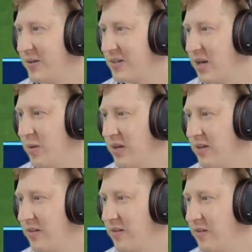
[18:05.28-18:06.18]
Don't tell
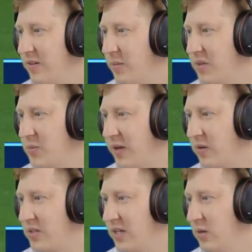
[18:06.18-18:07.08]
me the missed
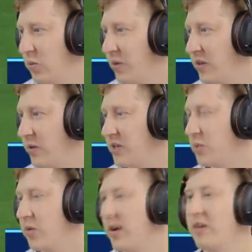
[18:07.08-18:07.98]
penalty will be the
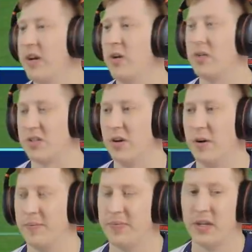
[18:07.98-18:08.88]
reason we're out. No, it's
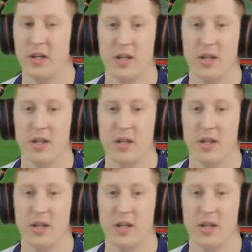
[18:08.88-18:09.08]
not.